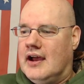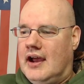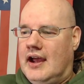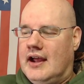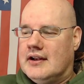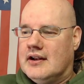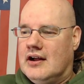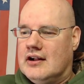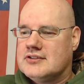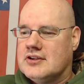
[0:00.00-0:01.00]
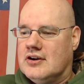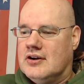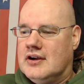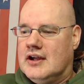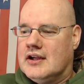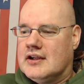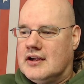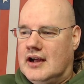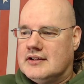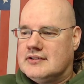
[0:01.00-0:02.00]
And it also
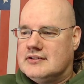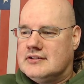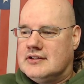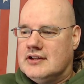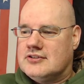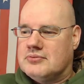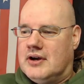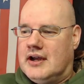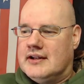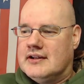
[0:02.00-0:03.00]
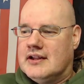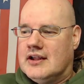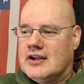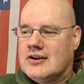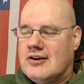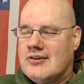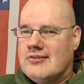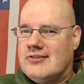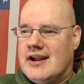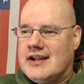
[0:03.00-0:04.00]
got this one
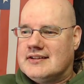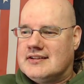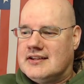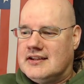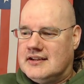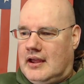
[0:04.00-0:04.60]
correct.